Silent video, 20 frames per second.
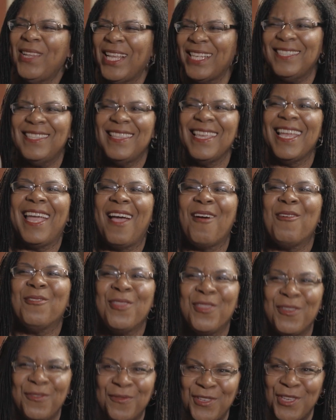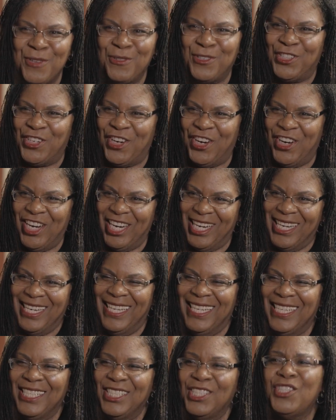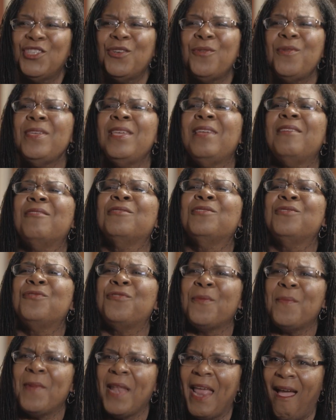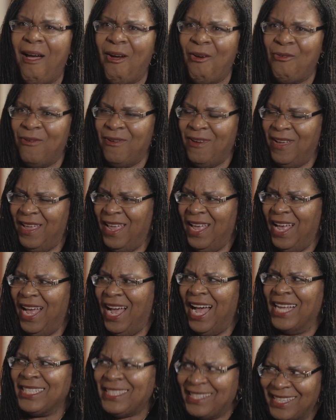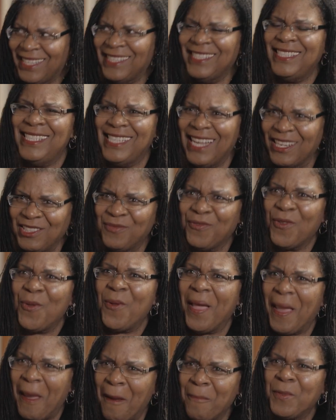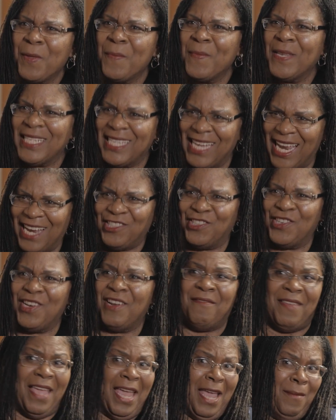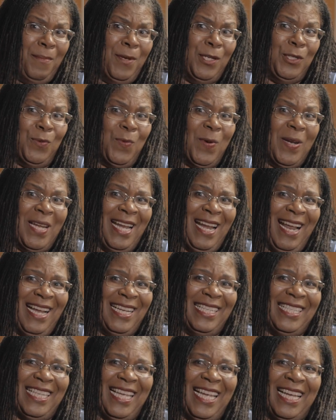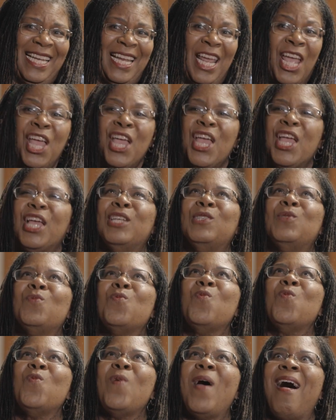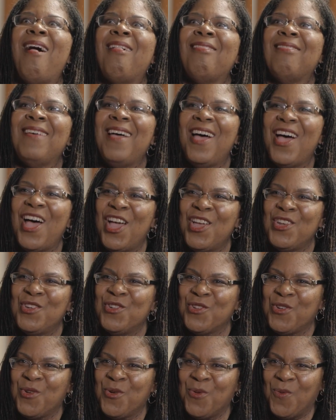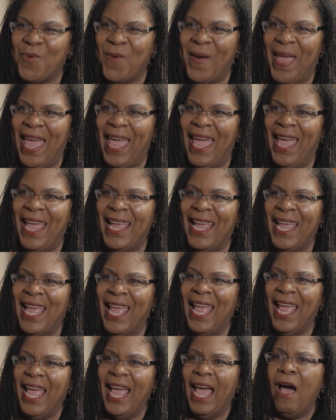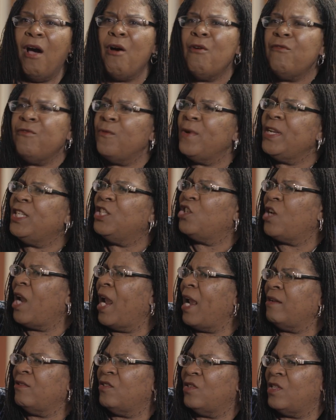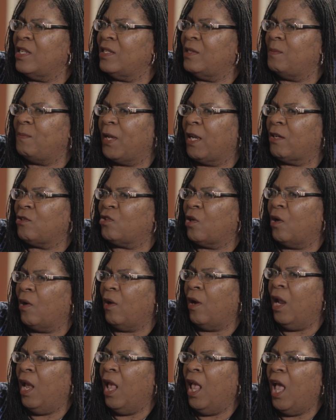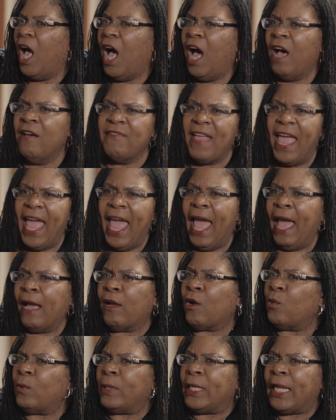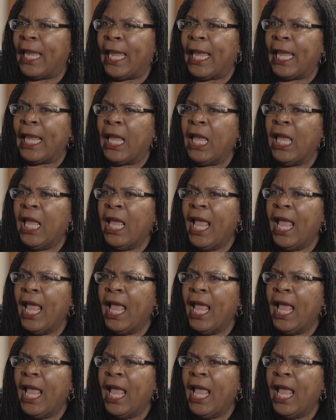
let's think out in the future. 2 years from now, a successful implementation of AB 2019 is well underway. How have we changed this picture of equity